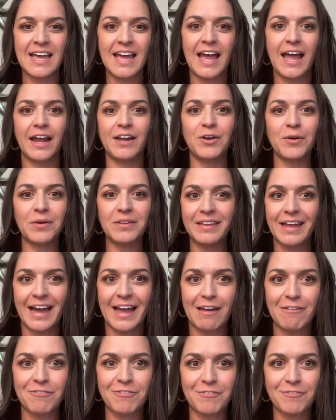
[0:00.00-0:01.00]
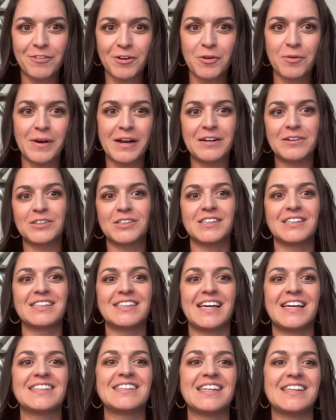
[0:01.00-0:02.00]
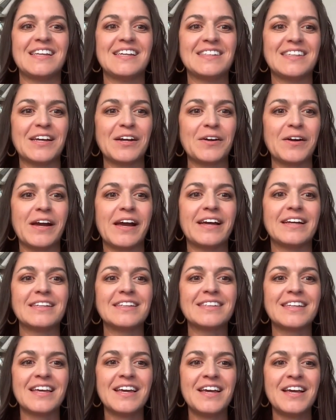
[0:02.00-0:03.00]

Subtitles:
and your life for greater success in these areas.